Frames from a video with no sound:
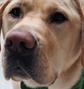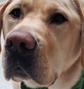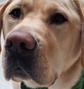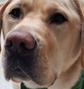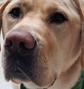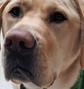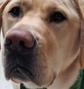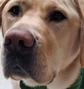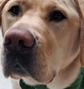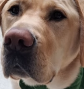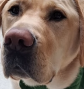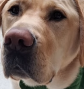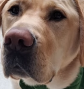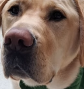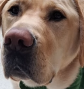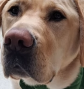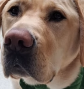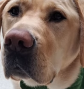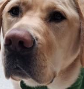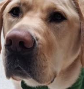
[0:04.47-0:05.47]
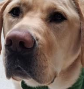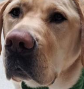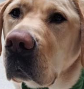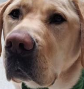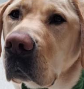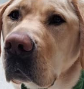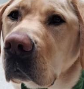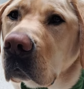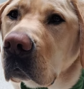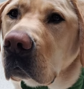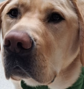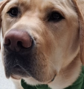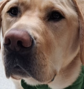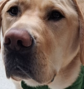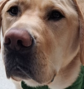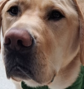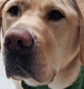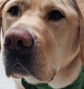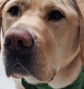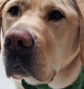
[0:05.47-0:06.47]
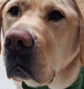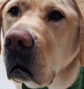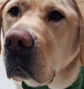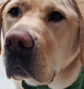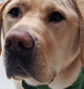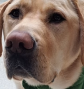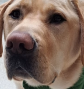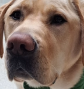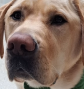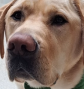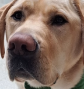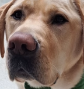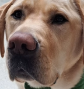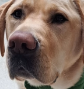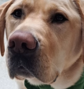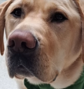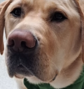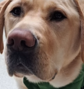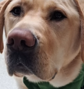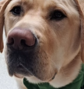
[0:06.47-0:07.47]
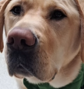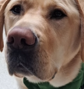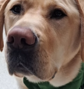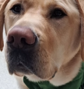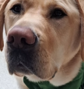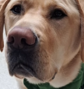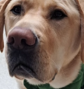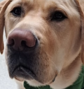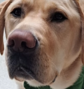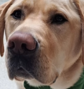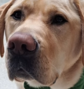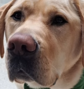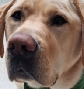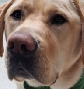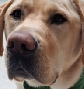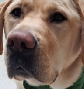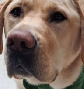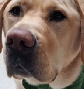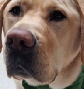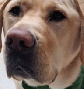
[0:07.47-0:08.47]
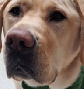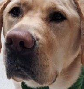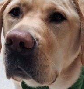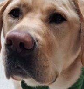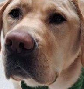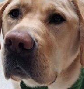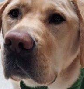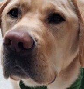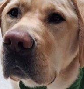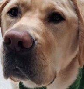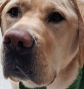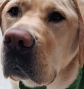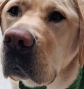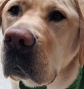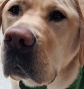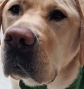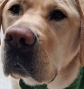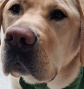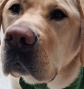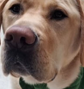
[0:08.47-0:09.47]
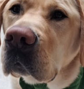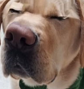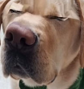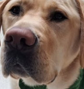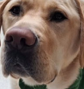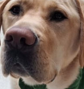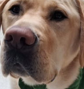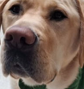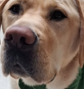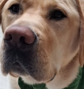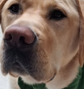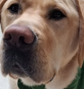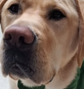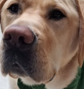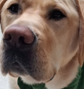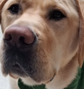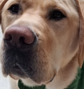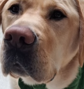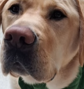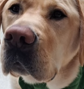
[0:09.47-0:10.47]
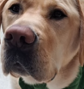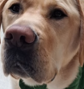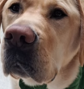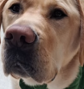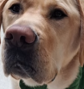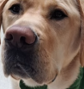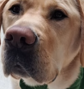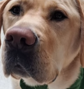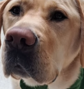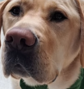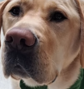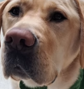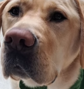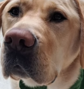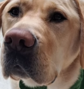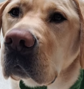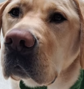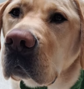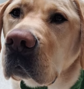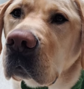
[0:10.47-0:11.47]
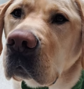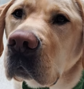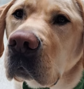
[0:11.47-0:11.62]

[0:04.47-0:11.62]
Hi, PAWS friends. I'm Porter, and I'm personally inviting you to join me for PAWS, WAG, and Walkathon.